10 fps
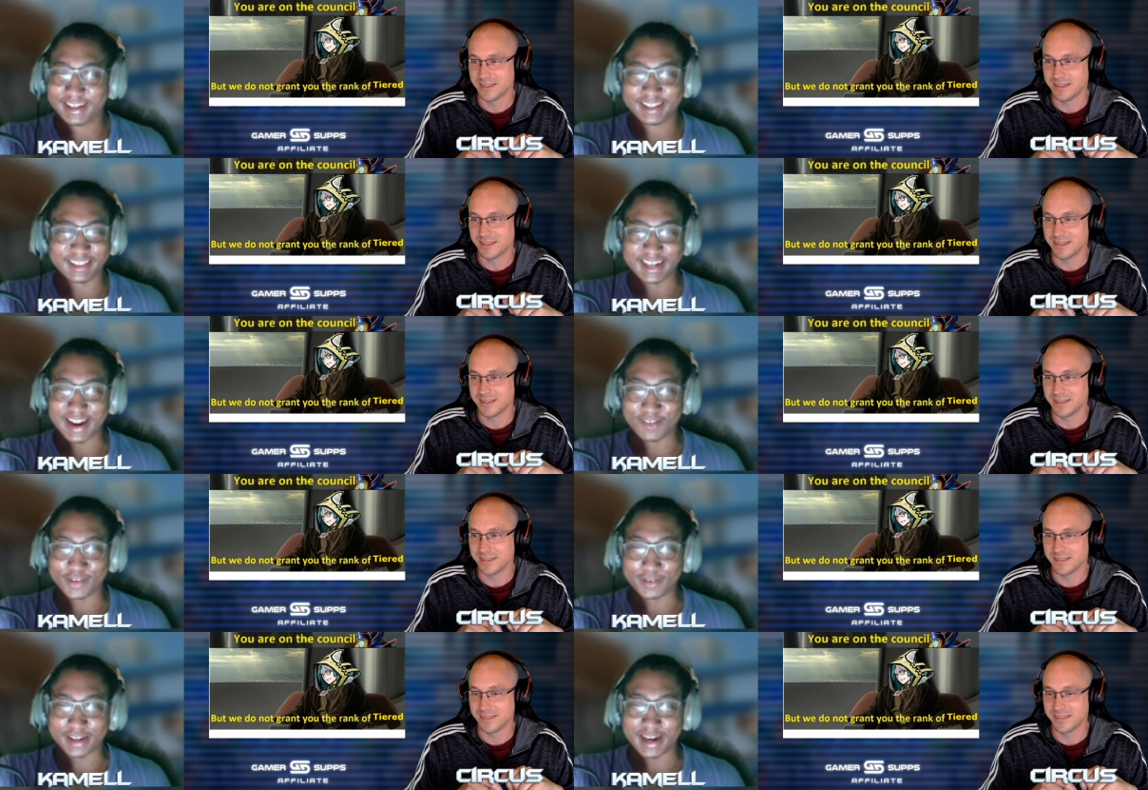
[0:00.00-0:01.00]
Speaker 1: and
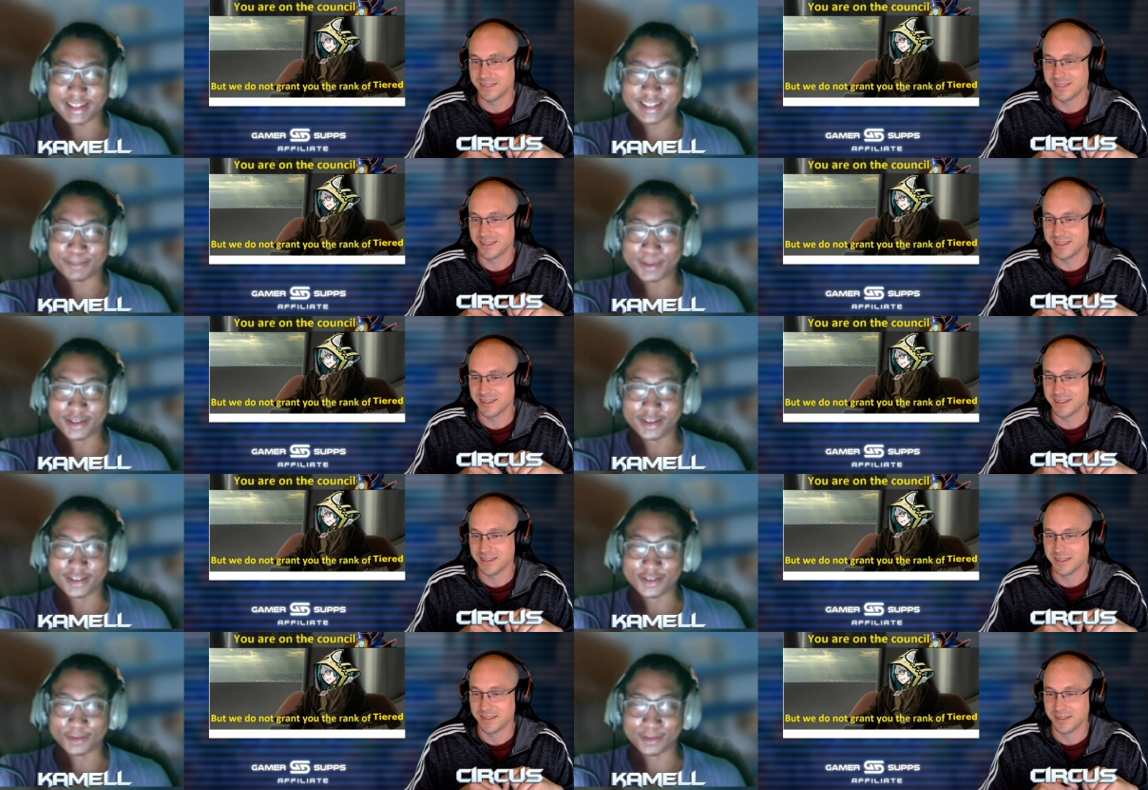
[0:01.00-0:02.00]
then they never even
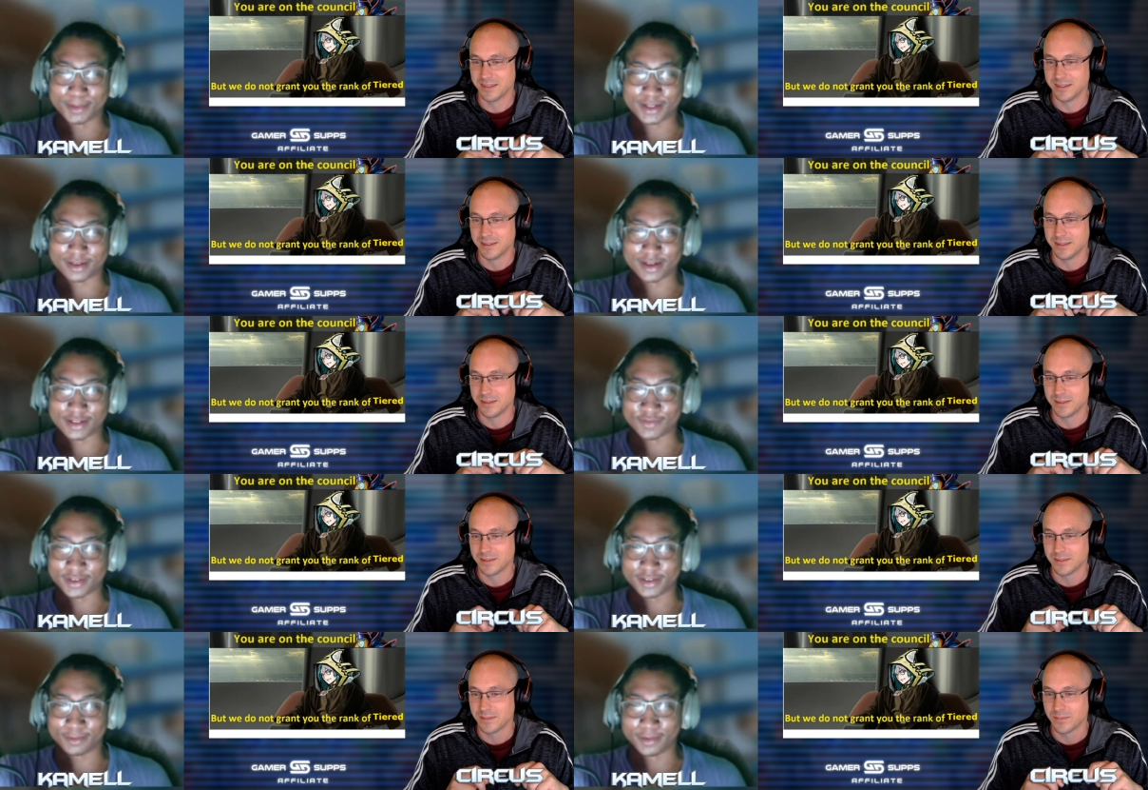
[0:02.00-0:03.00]
got to be good at tournaments
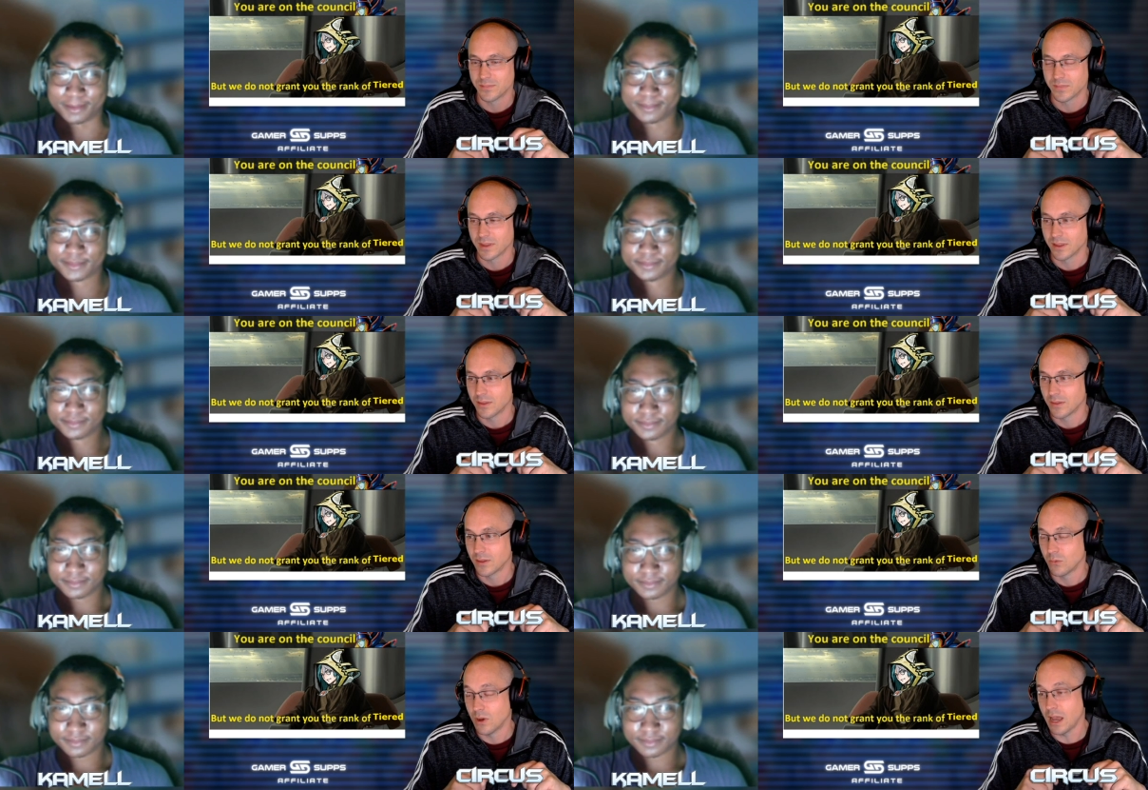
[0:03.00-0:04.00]
because of it. Rip.
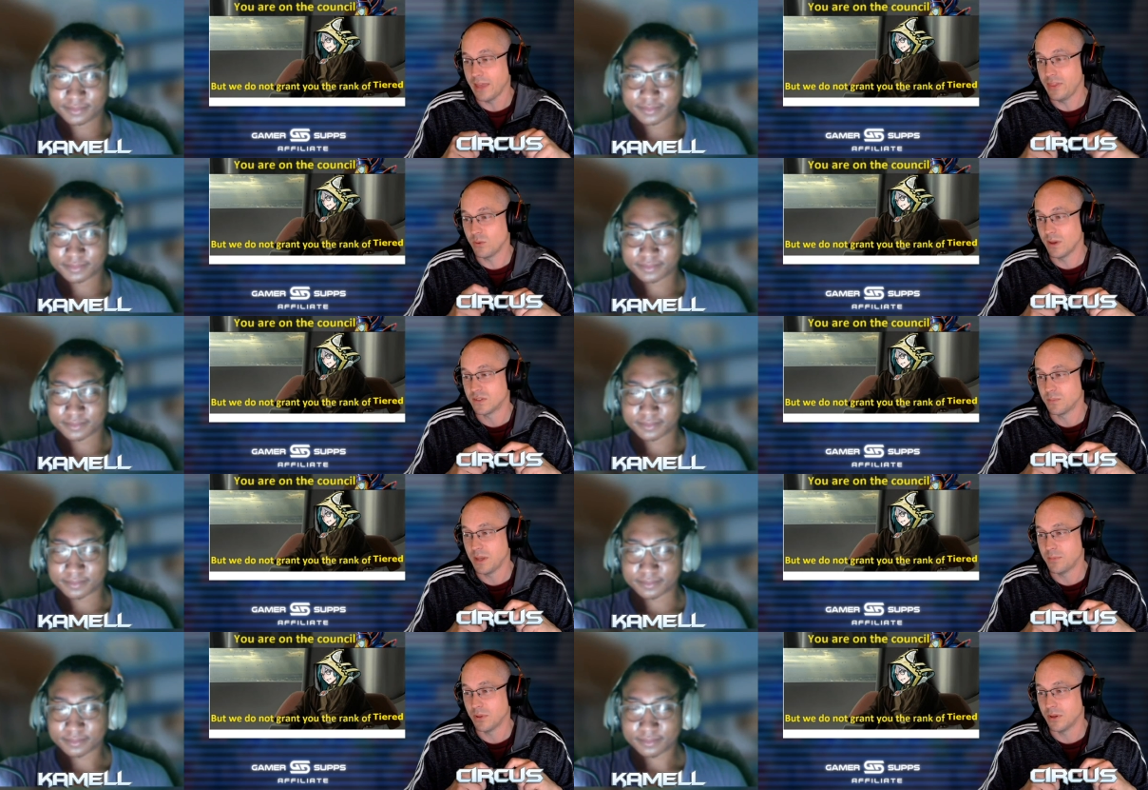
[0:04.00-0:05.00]
Speaker 2: Well, I think we have some
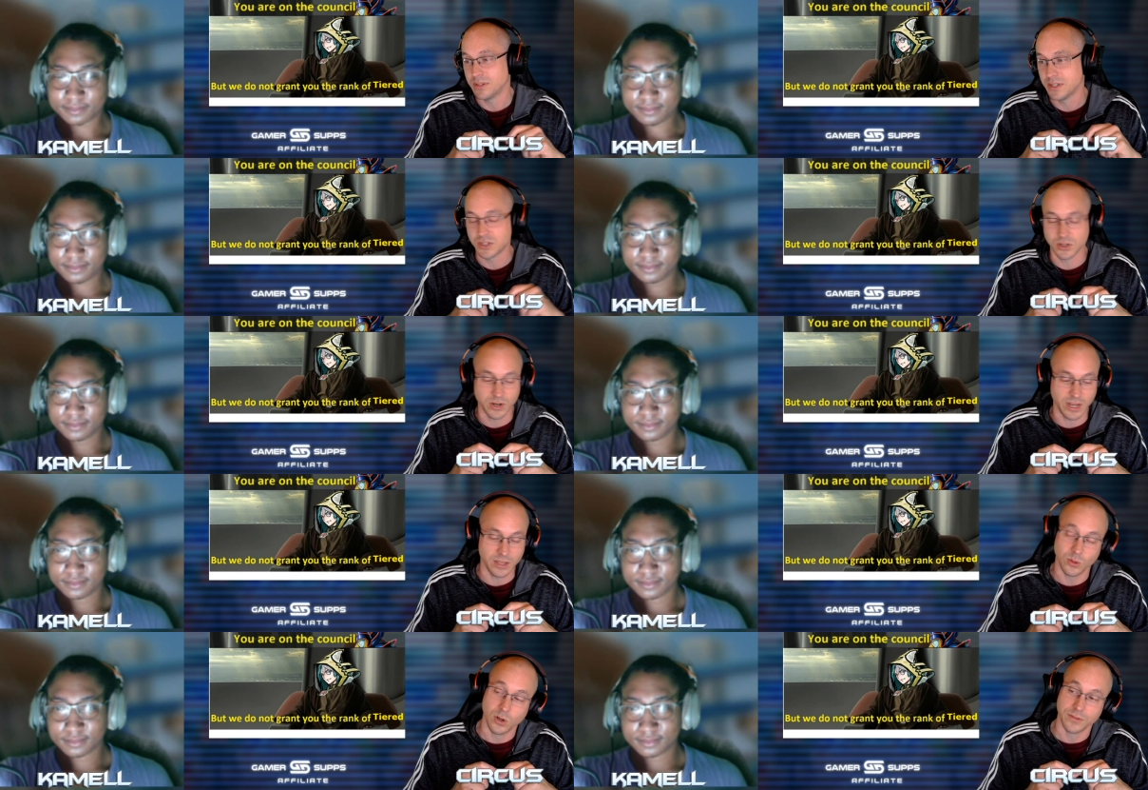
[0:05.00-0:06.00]
people that disagree,
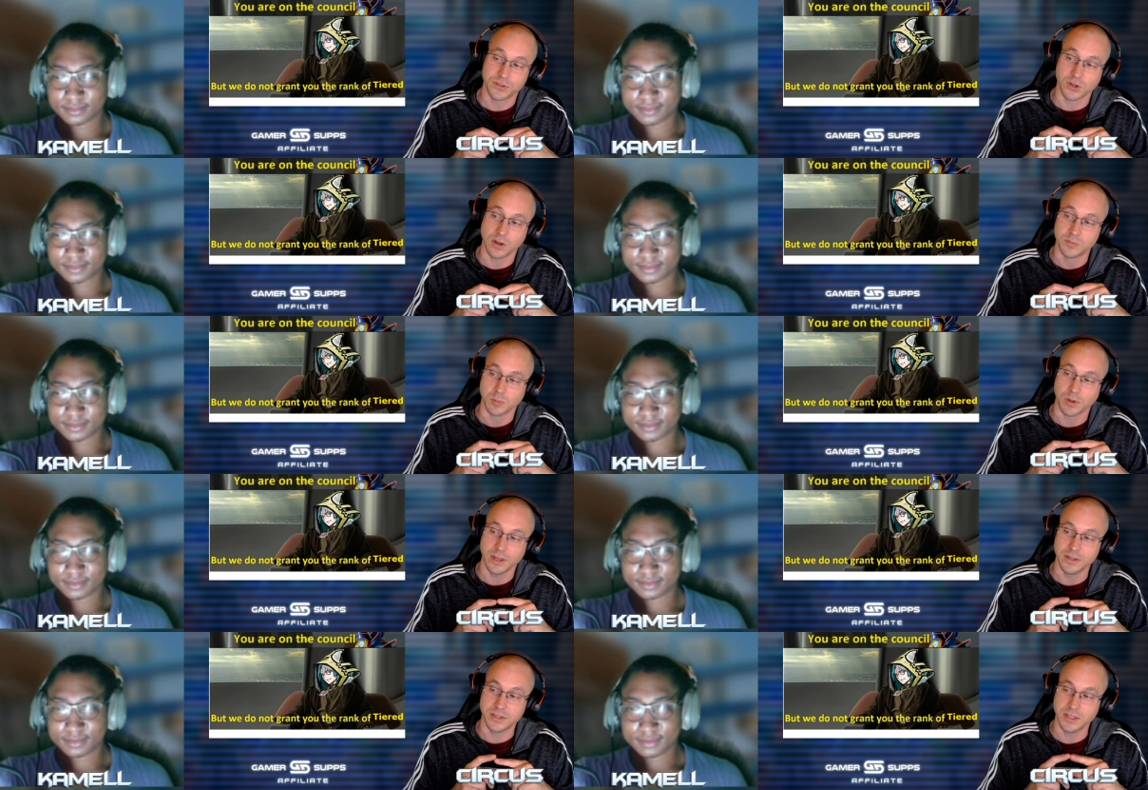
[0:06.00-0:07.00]
and Lord of Scrubs will
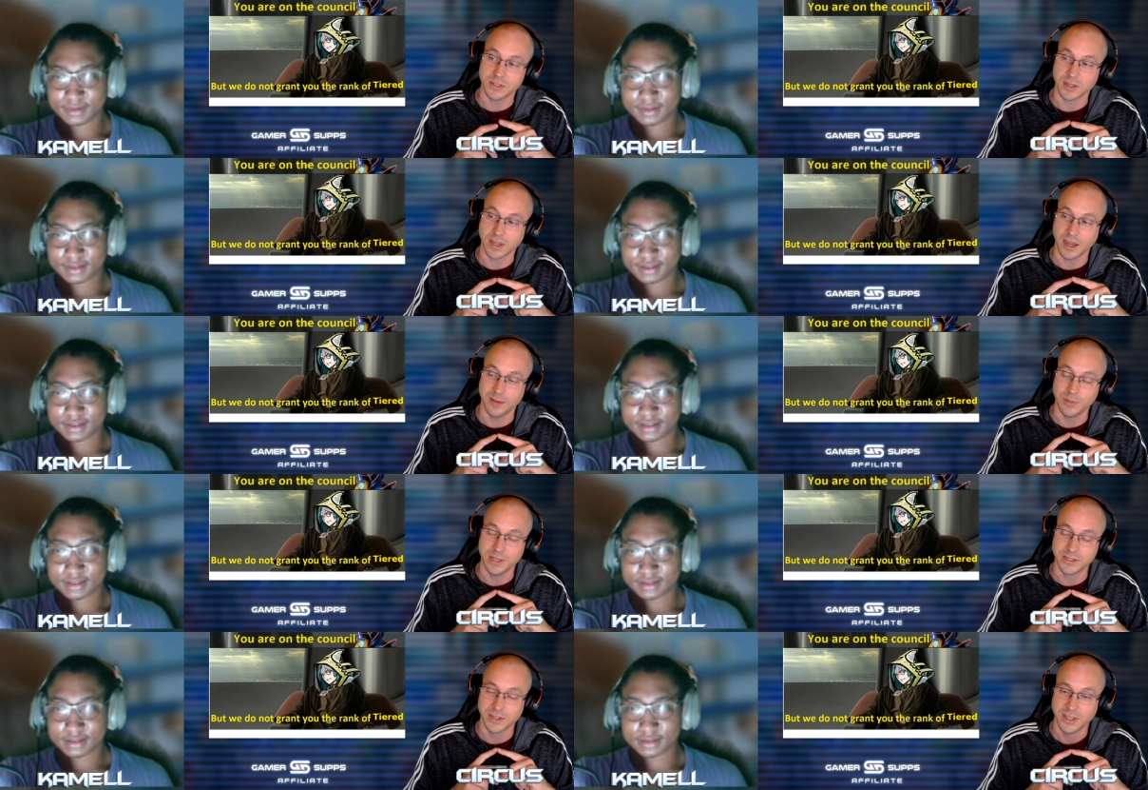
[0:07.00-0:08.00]
probably see this and
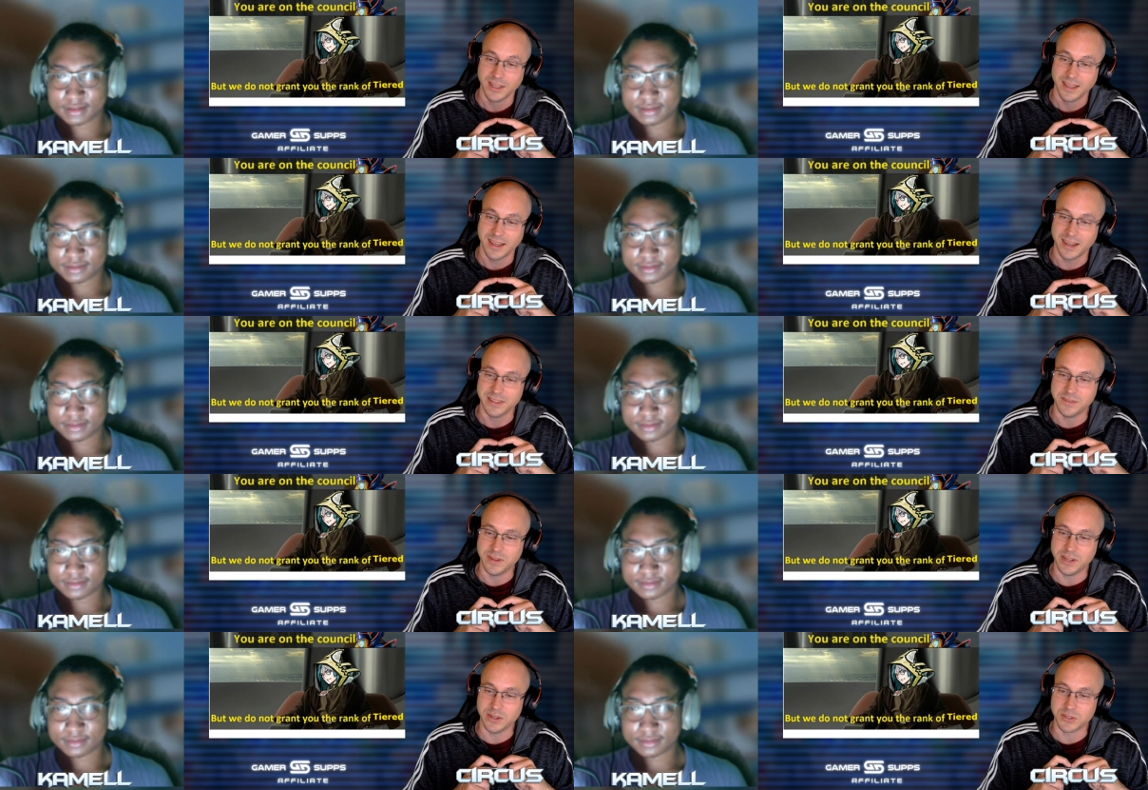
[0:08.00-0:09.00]
comment on the
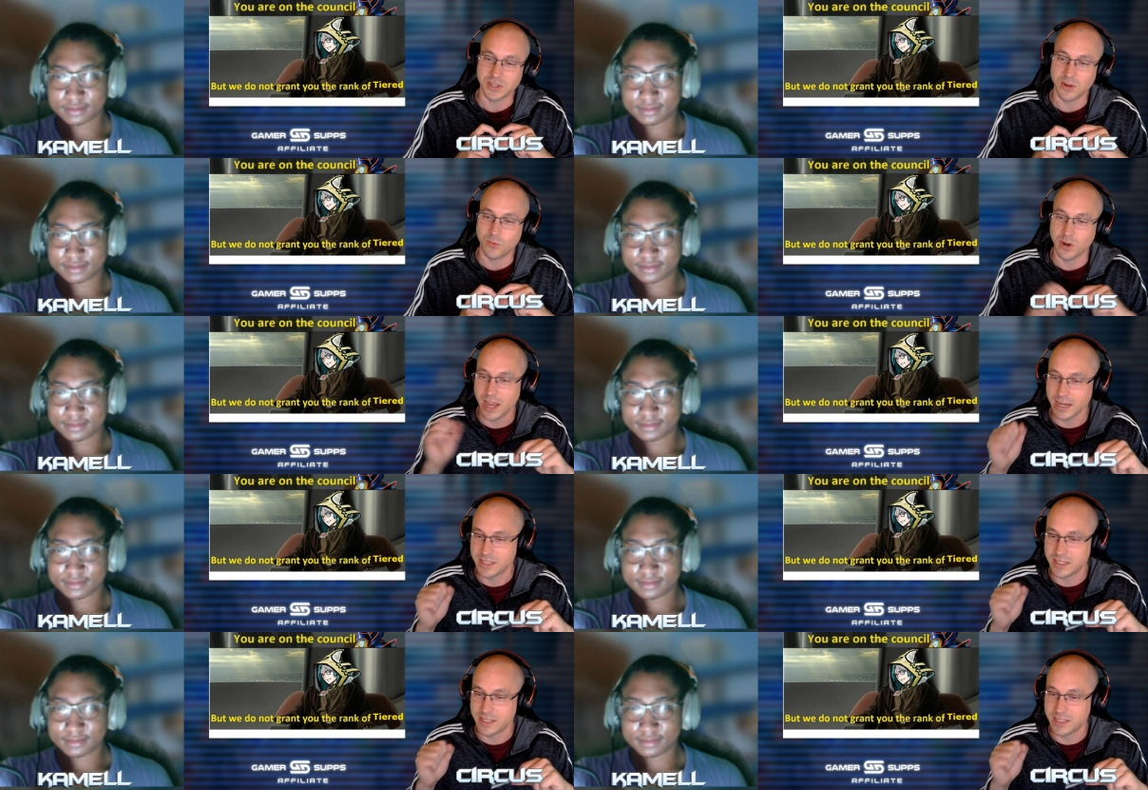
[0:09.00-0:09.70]
video saying, we're not